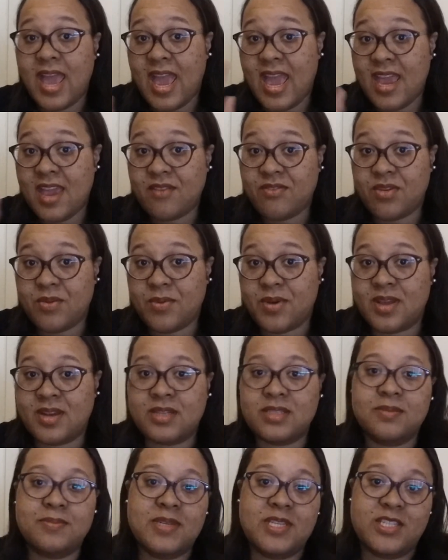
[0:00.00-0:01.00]
Hey everyone,
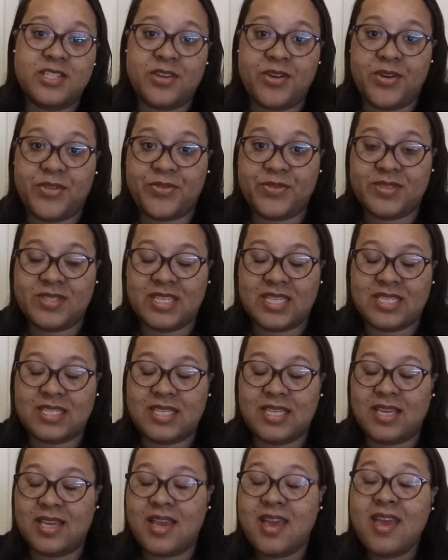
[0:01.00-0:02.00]
it's me,
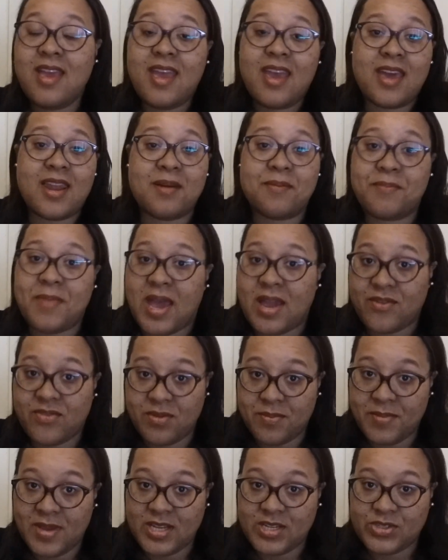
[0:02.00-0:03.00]
Shaw360, and I'm back
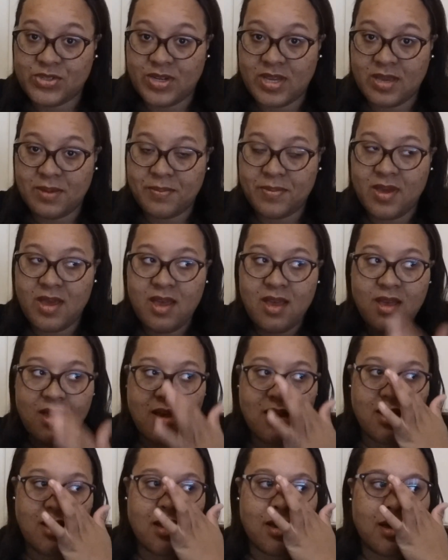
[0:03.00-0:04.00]
from my trip.
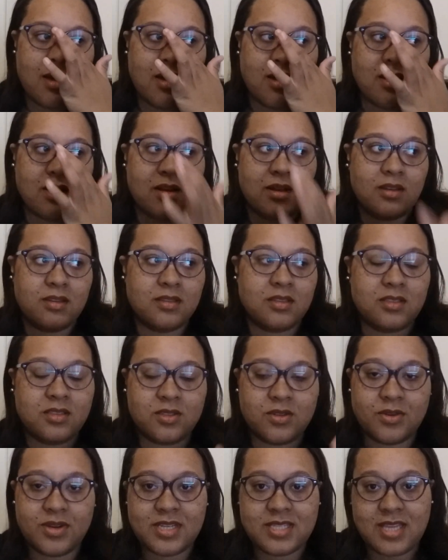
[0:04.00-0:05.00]
The
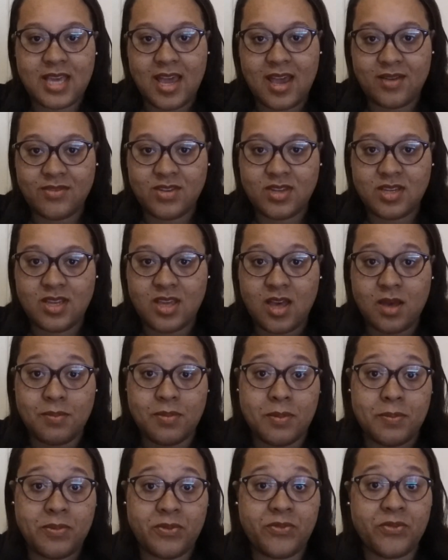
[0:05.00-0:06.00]
stories I have to tell,
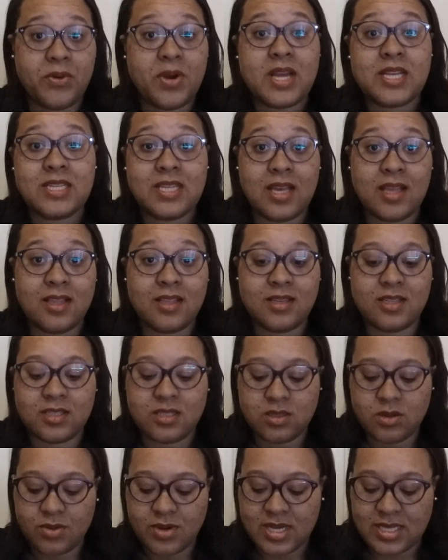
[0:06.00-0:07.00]
but before I tell any
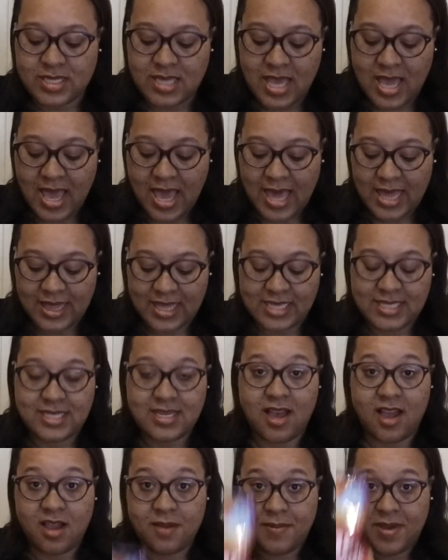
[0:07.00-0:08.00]
stories, let's talk